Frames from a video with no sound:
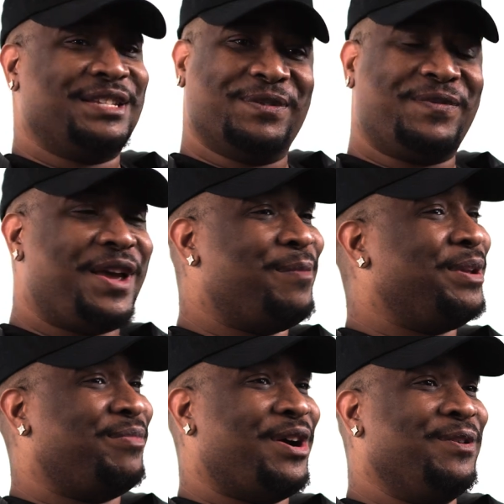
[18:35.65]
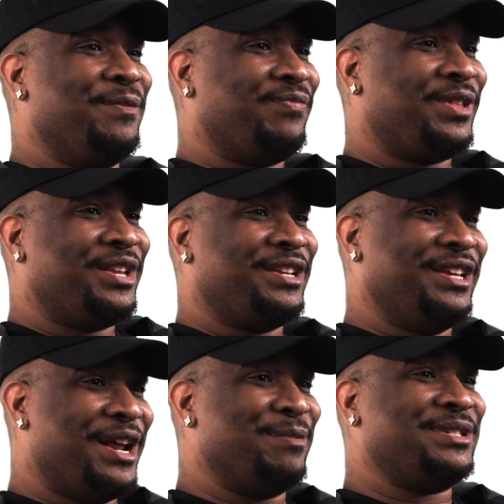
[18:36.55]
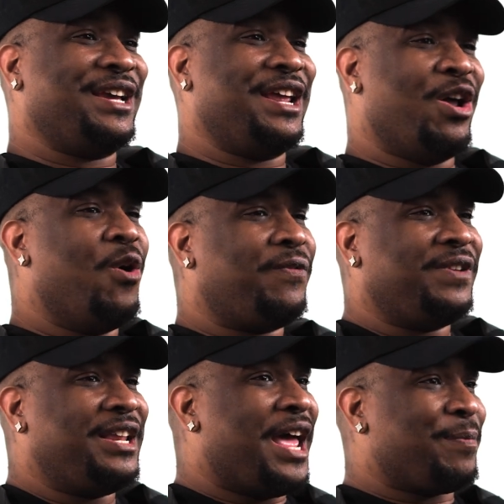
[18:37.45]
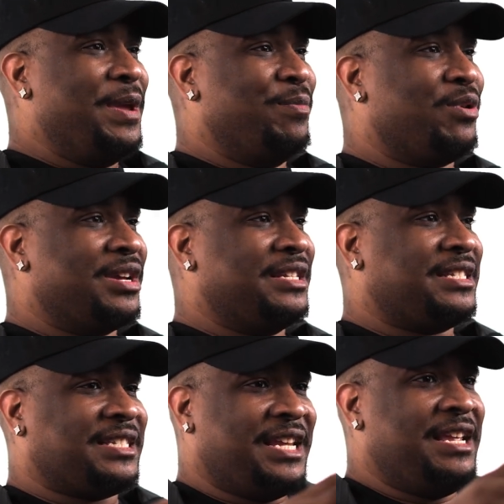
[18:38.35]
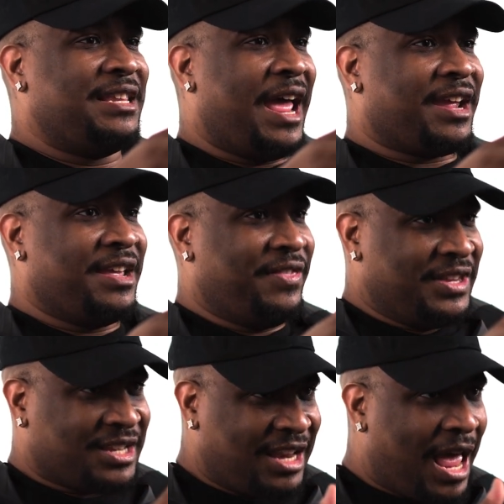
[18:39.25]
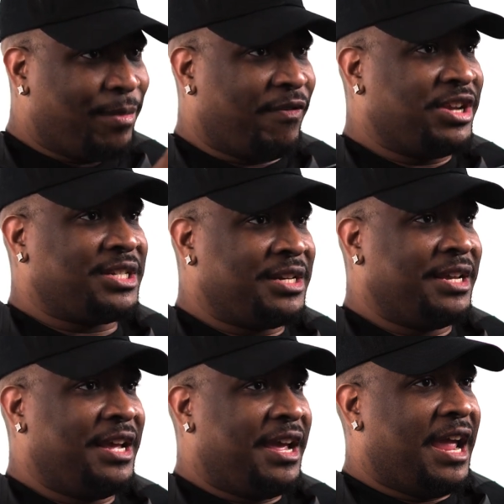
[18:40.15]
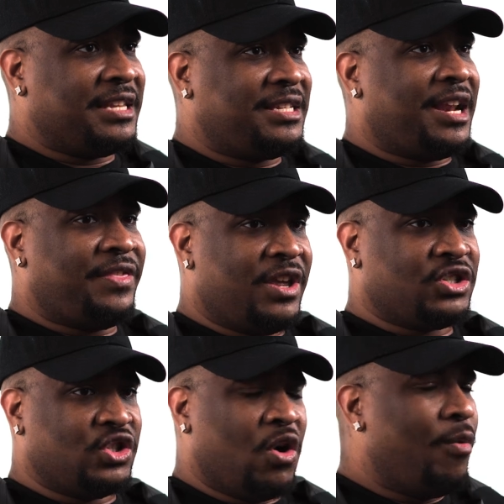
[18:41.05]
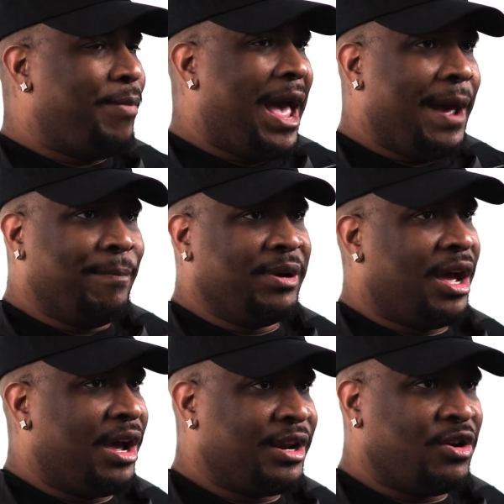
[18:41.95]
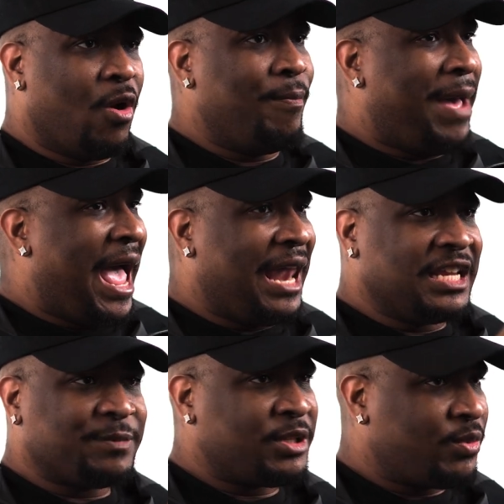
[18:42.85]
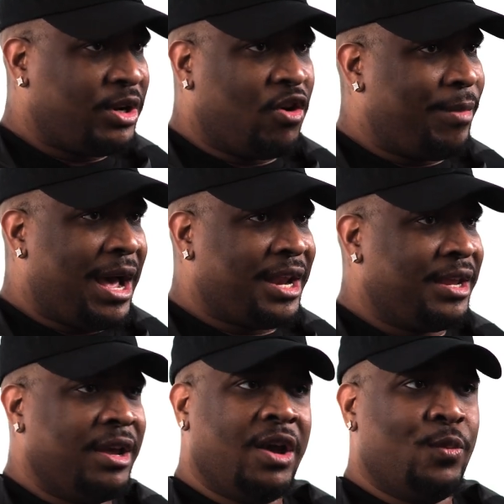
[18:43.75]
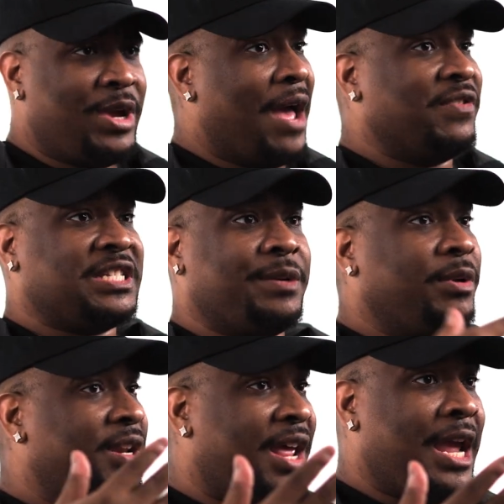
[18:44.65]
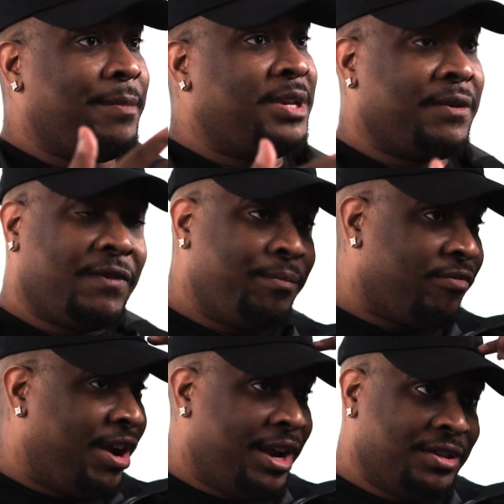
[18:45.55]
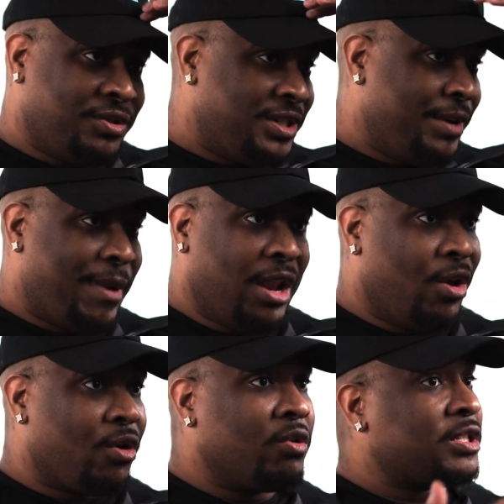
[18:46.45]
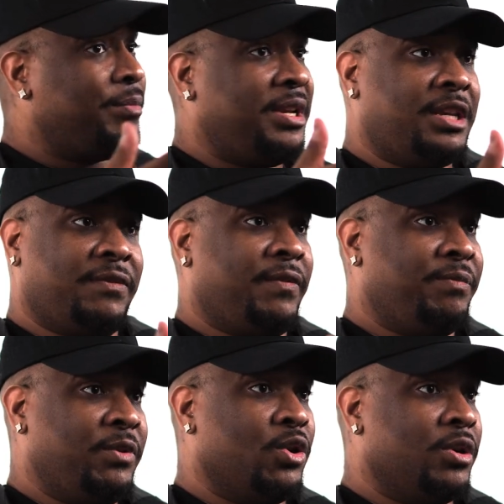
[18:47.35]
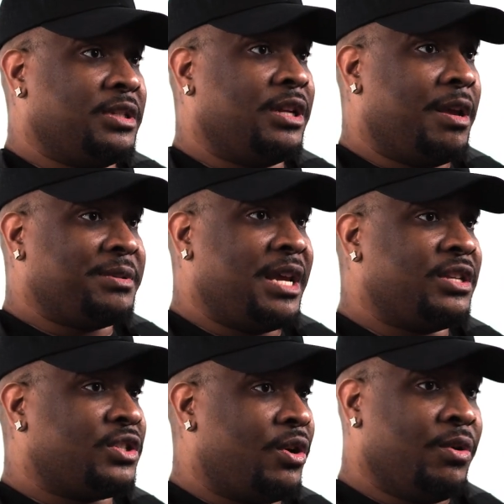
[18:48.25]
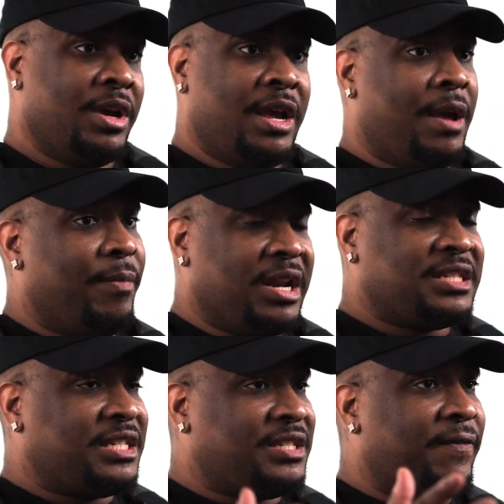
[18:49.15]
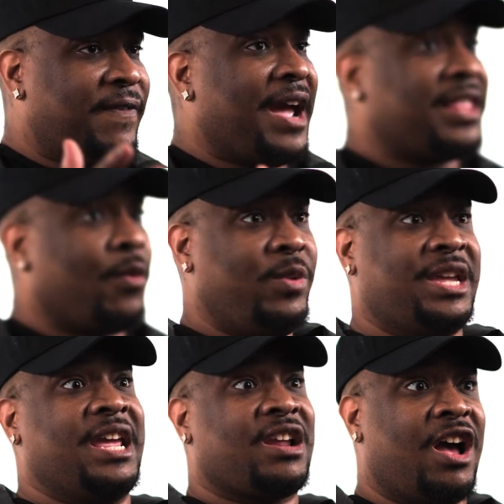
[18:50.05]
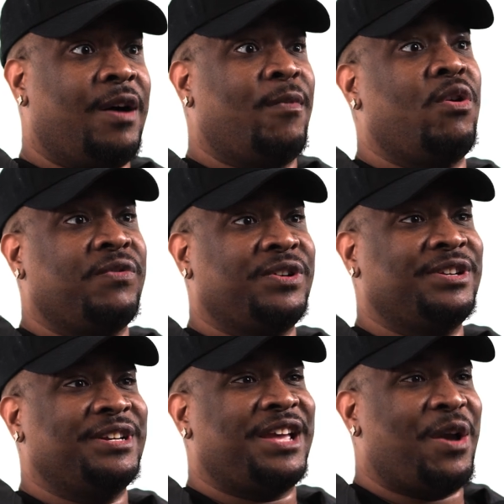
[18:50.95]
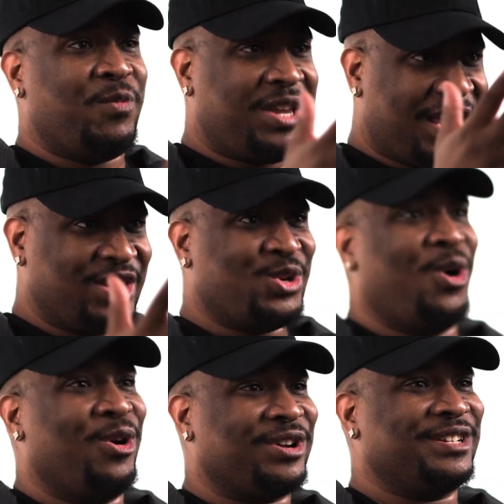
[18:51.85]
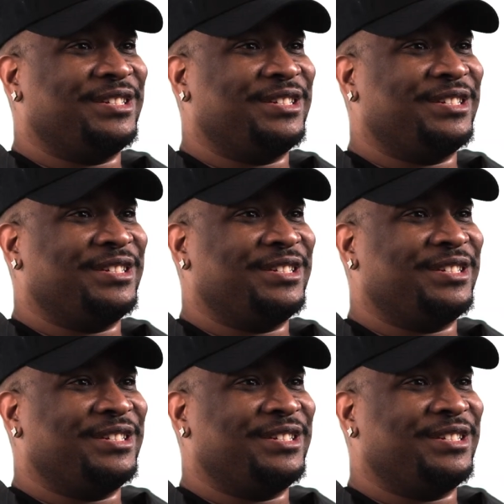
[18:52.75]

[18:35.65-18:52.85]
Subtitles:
It's a family, bro. You know what I'm saying? Hopefully, like, people could see, like, this collaboration and see that there's no bad blood, no malice between nobody. We have a similar name, different brands. You see, my logo is completely different from yours. You know what I'm saying? So, but it's just the fact that we can come over and we can talk.